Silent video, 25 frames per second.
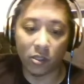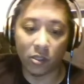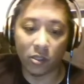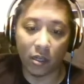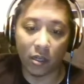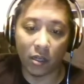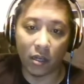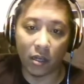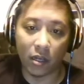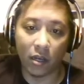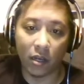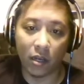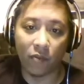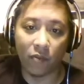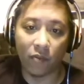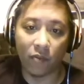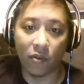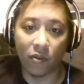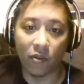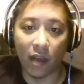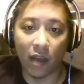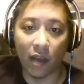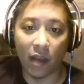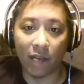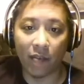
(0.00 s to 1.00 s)
If
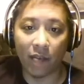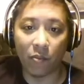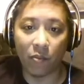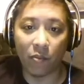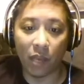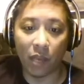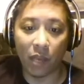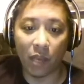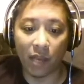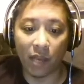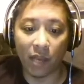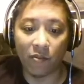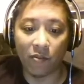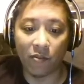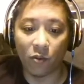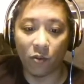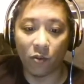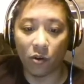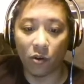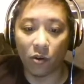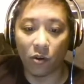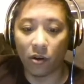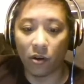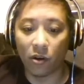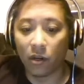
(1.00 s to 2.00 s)
you haven't paid for